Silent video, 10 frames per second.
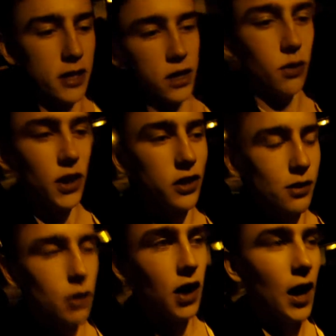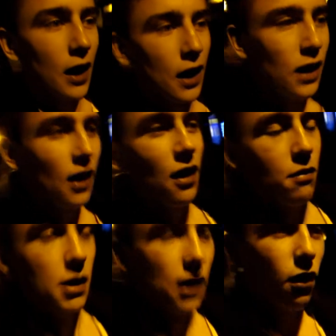situations with
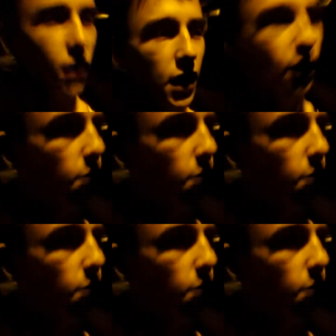me and Lovely, and